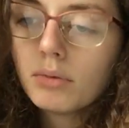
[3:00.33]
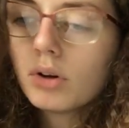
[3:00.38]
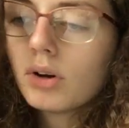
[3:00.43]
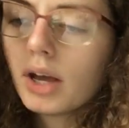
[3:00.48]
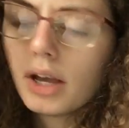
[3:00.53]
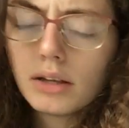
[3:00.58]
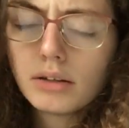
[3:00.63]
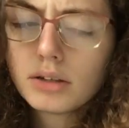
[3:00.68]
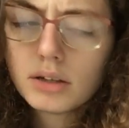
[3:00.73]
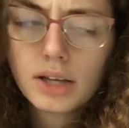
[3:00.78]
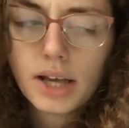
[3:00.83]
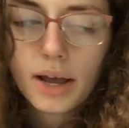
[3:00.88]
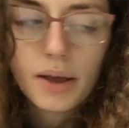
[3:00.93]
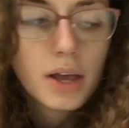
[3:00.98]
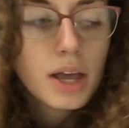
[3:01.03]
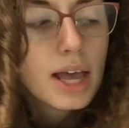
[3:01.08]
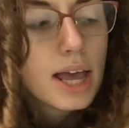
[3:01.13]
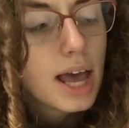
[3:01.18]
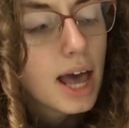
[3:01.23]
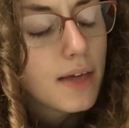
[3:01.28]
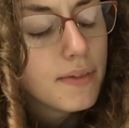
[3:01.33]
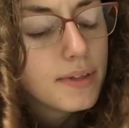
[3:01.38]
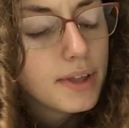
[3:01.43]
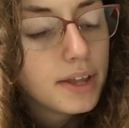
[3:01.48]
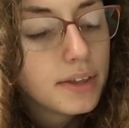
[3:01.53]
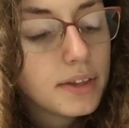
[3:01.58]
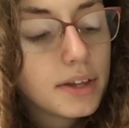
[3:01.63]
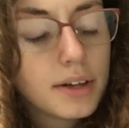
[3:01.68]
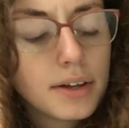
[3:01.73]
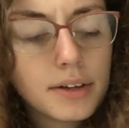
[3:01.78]
okay, so yeah. And
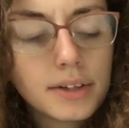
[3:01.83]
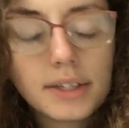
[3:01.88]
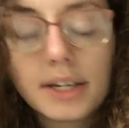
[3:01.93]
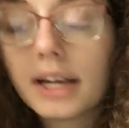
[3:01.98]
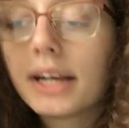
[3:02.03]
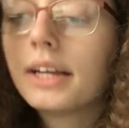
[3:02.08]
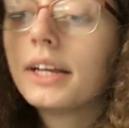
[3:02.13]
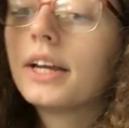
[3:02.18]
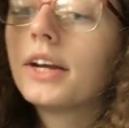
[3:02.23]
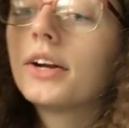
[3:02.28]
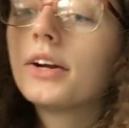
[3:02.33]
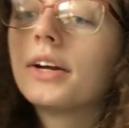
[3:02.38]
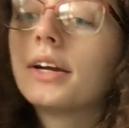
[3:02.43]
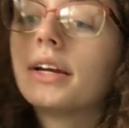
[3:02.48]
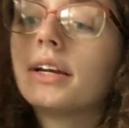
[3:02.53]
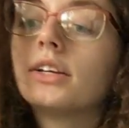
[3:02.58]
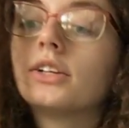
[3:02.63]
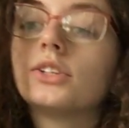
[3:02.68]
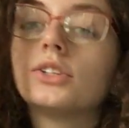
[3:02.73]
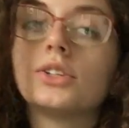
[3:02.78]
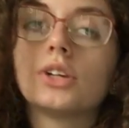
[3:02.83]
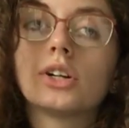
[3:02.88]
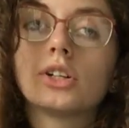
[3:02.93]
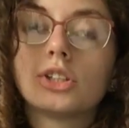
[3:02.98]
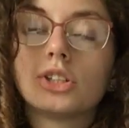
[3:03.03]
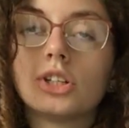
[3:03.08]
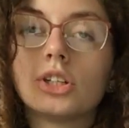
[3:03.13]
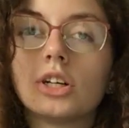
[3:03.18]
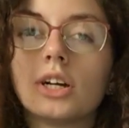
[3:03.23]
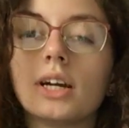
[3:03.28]
then the secondary
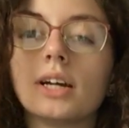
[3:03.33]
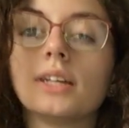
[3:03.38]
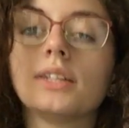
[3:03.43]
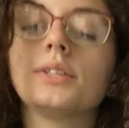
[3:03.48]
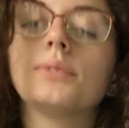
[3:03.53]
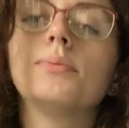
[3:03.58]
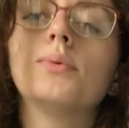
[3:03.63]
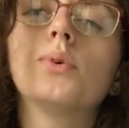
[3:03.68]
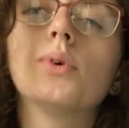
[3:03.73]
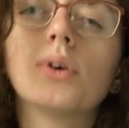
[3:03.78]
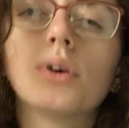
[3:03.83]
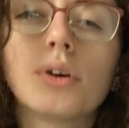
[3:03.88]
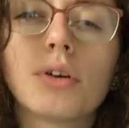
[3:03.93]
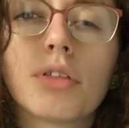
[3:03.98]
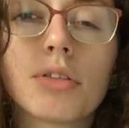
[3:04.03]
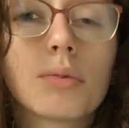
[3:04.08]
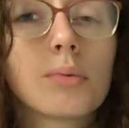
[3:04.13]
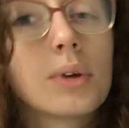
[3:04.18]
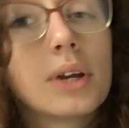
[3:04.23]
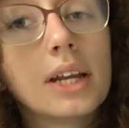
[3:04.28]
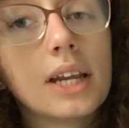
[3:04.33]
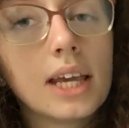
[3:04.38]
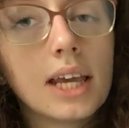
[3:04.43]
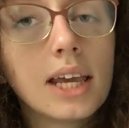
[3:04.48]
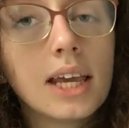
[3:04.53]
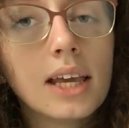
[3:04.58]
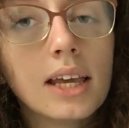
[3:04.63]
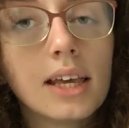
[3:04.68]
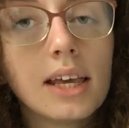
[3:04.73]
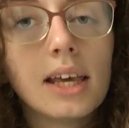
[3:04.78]
structure is more
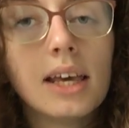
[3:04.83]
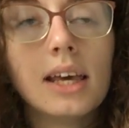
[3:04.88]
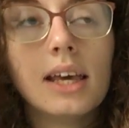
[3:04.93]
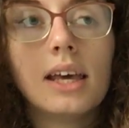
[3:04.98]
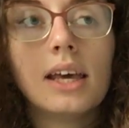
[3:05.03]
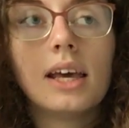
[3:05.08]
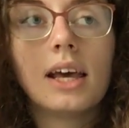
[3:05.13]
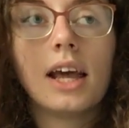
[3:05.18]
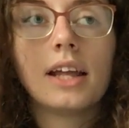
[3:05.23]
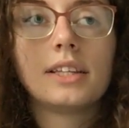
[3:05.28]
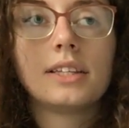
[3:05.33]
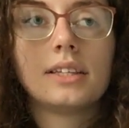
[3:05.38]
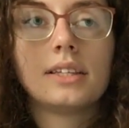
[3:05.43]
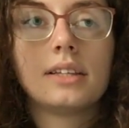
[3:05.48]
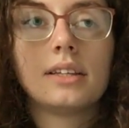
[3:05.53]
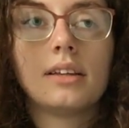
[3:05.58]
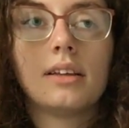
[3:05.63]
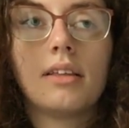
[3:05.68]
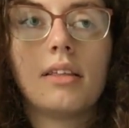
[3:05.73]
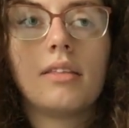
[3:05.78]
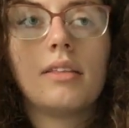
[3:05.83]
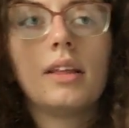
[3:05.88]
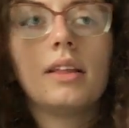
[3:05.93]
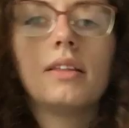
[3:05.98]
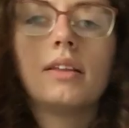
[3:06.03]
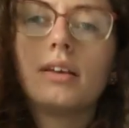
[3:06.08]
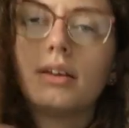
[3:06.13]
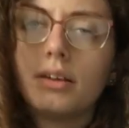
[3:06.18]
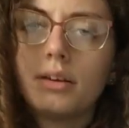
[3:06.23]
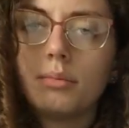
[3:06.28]
3D. It's
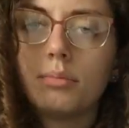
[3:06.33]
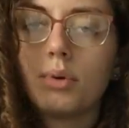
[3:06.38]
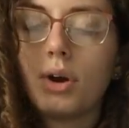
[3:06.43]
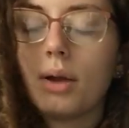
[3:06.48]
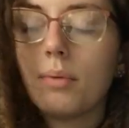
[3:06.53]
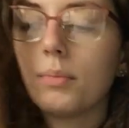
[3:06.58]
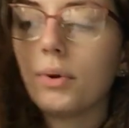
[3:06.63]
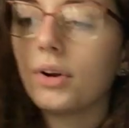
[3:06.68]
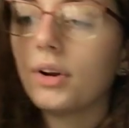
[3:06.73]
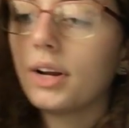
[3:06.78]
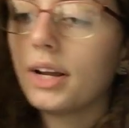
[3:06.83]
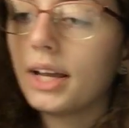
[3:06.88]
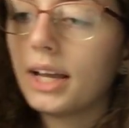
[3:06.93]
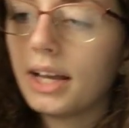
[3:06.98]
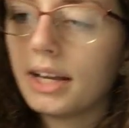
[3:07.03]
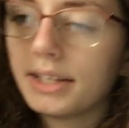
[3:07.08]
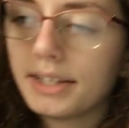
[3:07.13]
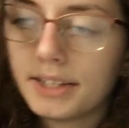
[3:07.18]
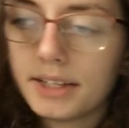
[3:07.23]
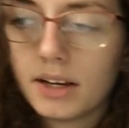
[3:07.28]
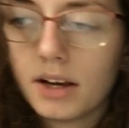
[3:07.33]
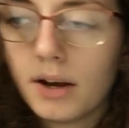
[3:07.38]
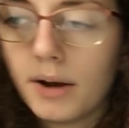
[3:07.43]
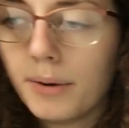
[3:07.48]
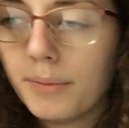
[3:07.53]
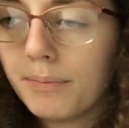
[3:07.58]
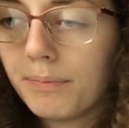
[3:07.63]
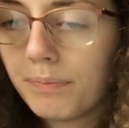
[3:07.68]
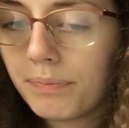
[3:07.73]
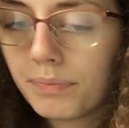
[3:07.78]
than the primary. It's
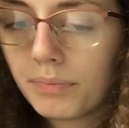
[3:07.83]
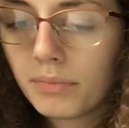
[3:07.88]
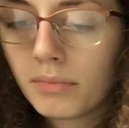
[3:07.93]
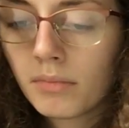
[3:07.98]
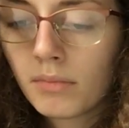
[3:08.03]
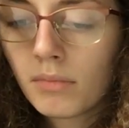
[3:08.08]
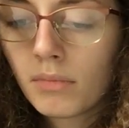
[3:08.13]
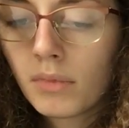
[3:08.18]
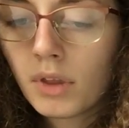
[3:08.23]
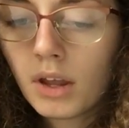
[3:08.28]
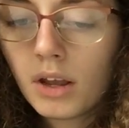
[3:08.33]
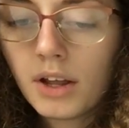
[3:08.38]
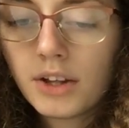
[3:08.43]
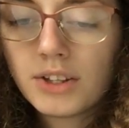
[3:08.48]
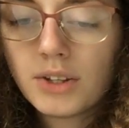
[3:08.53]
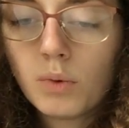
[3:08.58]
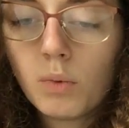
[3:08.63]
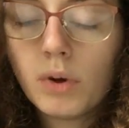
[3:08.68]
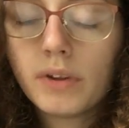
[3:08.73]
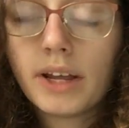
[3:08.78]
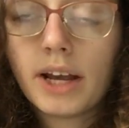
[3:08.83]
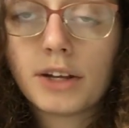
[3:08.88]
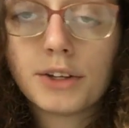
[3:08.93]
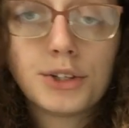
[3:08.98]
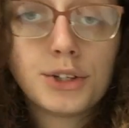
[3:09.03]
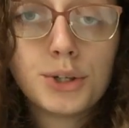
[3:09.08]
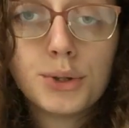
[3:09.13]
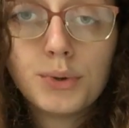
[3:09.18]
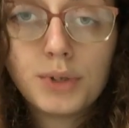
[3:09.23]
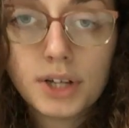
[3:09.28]
the one that has
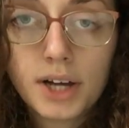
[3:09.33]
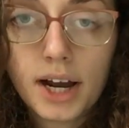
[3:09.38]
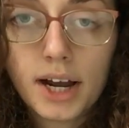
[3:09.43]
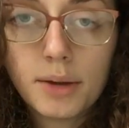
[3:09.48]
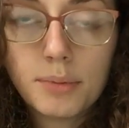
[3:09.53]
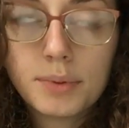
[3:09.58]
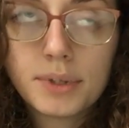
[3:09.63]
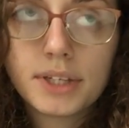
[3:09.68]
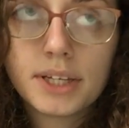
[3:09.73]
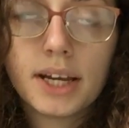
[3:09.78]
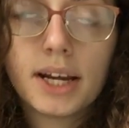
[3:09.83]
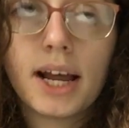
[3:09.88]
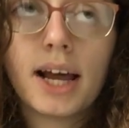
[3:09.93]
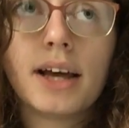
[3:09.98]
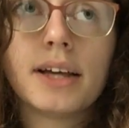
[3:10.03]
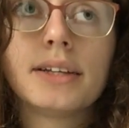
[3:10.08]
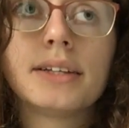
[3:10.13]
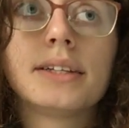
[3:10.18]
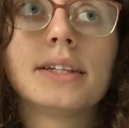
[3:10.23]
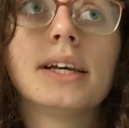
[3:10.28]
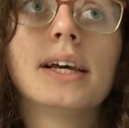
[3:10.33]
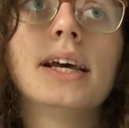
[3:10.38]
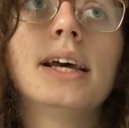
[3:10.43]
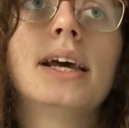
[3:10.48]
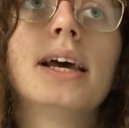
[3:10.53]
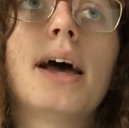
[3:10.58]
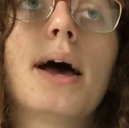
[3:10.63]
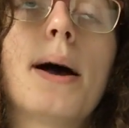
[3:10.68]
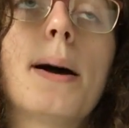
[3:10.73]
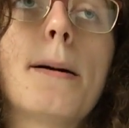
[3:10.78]
2 types. It has
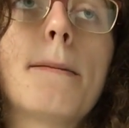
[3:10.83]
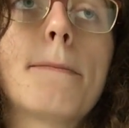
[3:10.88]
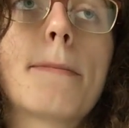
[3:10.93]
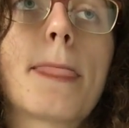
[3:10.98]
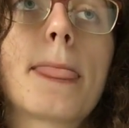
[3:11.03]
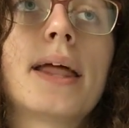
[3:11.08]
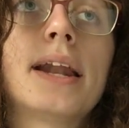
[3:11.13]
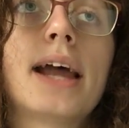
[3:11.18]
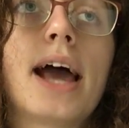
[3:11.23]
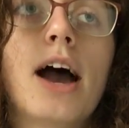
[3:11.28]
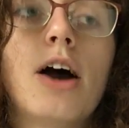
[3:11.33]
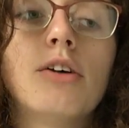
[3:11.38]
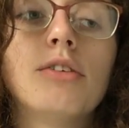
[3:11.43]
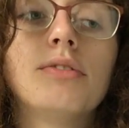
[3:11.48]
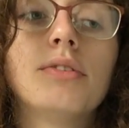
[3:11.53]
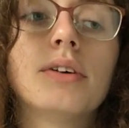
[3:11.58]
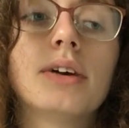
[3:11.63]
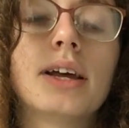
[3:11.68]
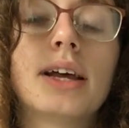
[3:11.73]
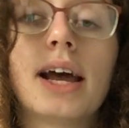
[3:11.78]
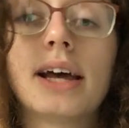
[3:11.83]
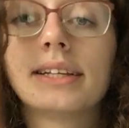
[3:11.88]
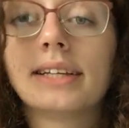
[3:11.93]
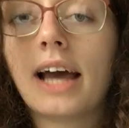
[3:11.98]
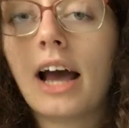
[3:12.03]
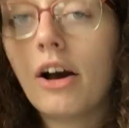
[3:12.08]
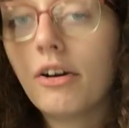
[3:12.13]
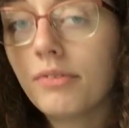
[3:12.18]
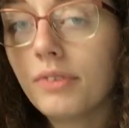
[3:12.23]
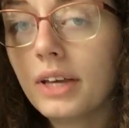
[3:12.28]

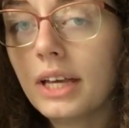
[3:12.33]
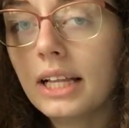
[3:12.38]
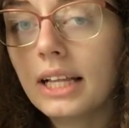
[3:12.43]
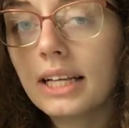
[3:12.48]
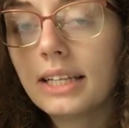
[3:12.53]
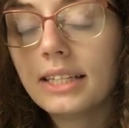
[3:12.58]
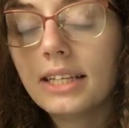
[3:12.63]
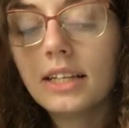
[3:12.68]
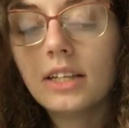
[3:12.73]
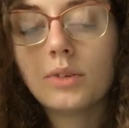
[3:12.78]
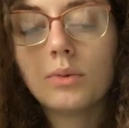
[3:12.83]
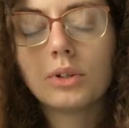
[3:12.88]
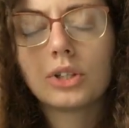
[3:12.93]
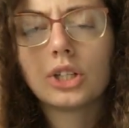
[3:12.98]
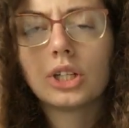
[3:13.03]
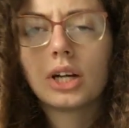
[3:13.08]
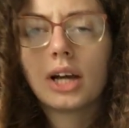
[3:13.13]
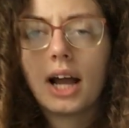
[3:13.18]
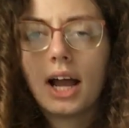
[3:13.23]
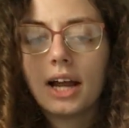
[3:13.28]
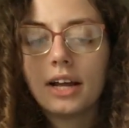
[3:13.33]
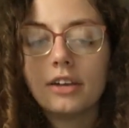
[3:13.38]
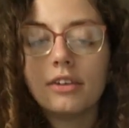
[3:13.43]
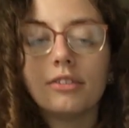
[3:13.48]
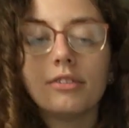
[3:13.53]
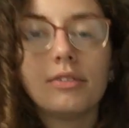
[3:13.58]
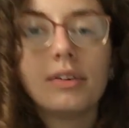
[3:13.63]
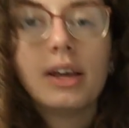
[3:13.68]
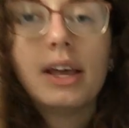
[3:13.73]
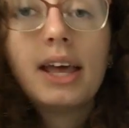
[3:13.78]
alpha helixes, which are kind
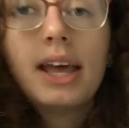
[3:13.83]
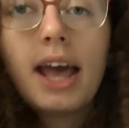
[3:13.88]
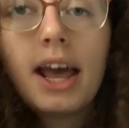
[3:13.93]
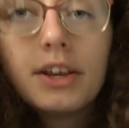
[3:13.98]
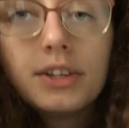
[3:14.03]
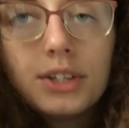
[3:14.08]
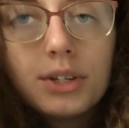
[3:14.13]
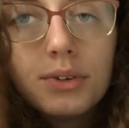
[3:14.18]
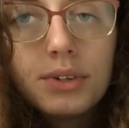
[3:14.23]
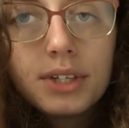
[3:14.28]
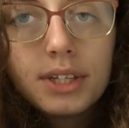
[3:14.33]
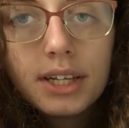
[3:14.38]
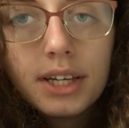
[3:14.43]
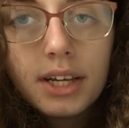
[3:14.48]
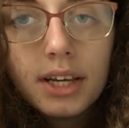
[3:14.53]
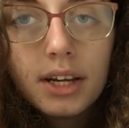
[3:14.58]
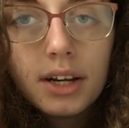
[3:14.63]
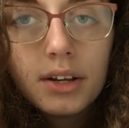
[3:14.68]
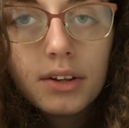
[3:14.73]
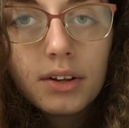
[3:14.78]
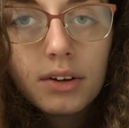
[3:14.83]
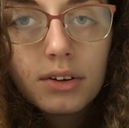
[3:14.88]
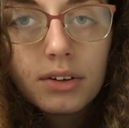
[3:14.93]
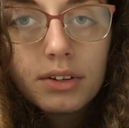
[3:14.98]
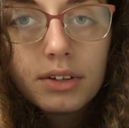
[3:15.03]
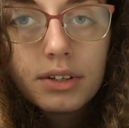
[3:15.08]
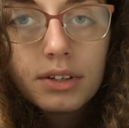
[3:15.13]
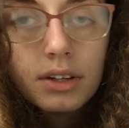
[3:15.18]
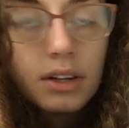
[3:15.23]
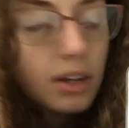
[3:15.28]
of, as you see here,
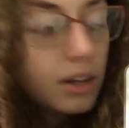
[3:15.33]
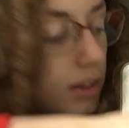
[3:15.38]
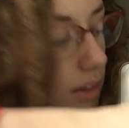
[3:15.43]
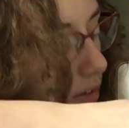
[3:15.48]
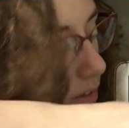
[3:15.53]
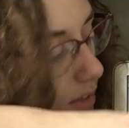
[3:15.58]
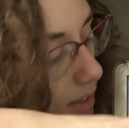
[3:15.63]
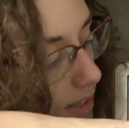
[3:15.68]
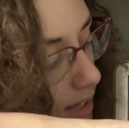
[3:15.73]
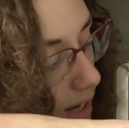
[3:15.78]
there's